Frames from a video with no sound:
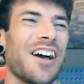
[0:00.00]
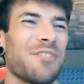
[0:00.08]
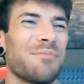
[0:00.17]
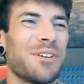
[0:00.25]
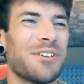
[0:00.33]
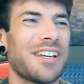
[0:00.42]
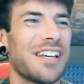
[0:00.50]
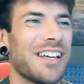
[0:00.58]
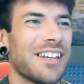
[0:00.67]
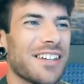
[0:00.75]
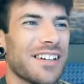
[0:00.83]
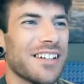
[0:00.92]
Beauty
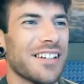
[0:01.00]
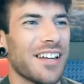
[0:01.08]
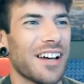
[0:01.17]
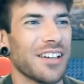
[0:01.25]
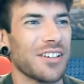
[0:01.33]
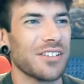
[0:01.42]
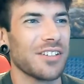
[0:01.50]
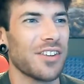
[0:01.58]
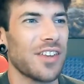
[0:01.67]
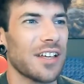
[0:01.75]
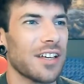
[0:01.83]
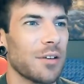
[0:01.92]
Heathen. I used to
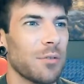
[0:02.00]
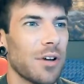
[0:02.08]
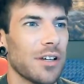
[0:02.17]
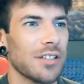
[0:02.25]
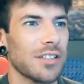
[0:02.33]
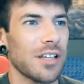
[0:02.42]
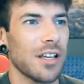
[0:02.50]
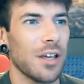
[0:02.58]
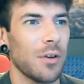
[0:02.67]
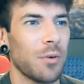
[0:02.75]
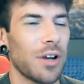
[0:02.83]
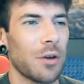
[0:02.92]
think it was
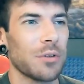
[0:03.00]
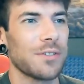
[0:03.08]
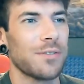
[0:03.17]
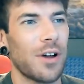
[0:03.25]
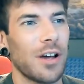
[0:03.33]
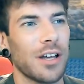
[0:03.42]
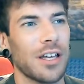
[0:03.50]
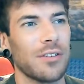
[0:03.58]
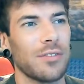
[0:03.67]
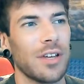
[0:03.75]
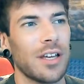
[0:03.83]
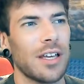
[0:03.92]
when I was 5.
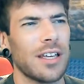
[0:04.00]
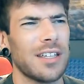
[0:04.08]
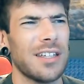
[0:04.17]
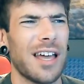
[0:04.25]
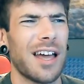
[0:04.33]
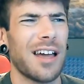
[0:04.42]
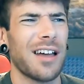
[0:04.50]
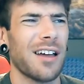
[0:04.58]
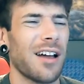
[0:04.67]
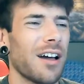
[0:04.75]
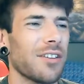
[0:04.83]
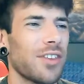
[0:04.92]
Yeah,
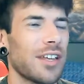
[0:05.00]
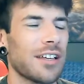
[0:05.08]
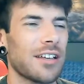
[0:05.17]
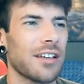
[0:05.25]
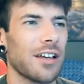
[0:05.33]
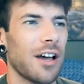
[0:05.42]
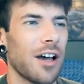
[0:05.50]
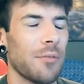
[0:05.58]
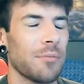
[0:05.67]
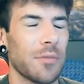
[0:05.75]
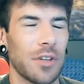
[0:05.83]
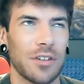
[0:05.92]
I think
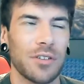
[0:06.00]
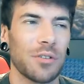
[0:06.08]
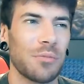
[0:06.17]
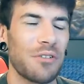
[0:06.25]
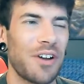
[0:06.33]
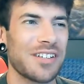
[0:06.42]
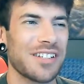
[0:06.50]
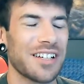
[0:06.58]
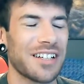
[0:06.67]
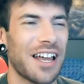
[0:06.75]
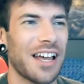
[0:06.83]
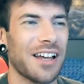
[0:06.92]
you're talking about
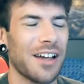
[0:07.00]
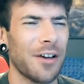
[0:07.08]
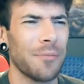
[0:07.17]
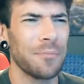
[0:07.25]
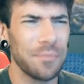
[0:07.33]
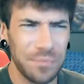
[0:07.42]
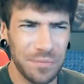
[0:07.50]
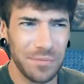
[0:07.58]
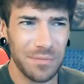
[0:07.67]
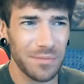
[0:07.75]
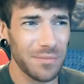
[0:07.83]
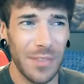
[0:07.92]
wrestling there.
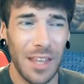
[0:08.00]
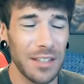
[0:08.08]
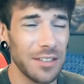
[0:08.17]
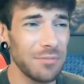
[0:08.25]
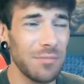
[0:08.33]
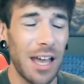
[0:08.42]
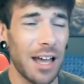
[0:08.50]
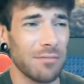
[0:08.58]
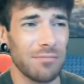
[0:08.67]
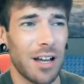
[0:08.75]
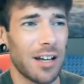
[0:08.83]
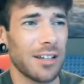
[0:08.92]
Yeah,
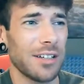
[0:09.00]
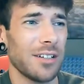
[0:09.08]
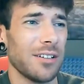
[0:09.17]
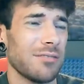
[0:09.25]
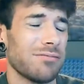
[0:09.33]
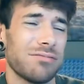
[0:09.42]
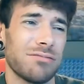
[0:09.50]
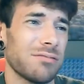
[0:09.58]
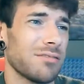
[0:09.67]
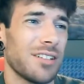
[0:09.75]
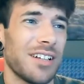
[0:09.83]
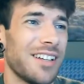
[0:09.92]
do
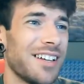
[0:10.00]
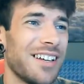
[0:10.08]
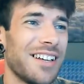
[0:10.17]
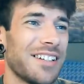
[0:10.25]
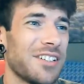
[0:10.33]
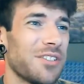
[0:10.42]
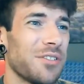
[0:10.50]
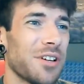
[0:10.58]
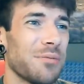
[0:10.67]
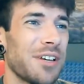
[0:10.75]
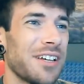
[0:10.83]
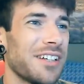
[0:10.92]
you know what I
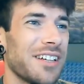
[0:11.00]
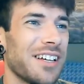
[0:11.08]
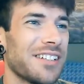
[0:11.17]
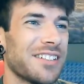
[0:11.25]
mean? It's